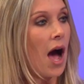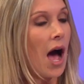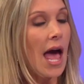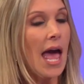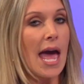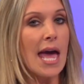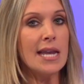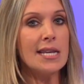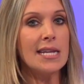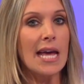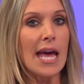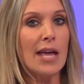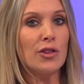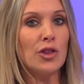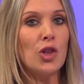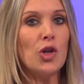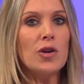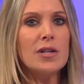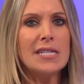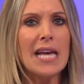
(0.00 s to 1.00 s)
and,
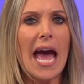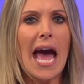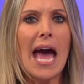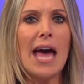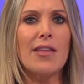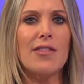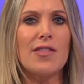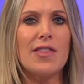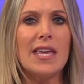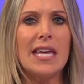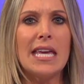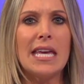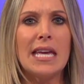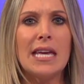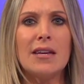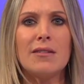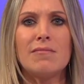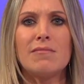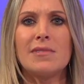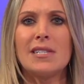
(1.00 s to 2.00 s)
and looked at
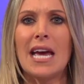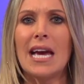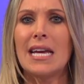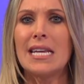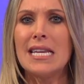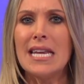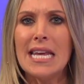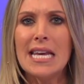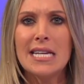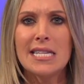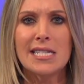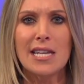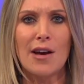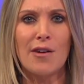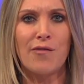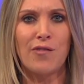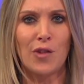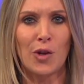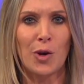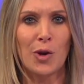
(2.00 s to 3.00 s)
the techniques
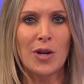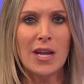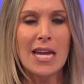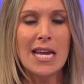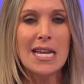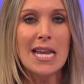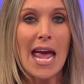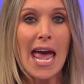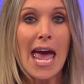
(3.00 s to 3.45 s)
of flirting,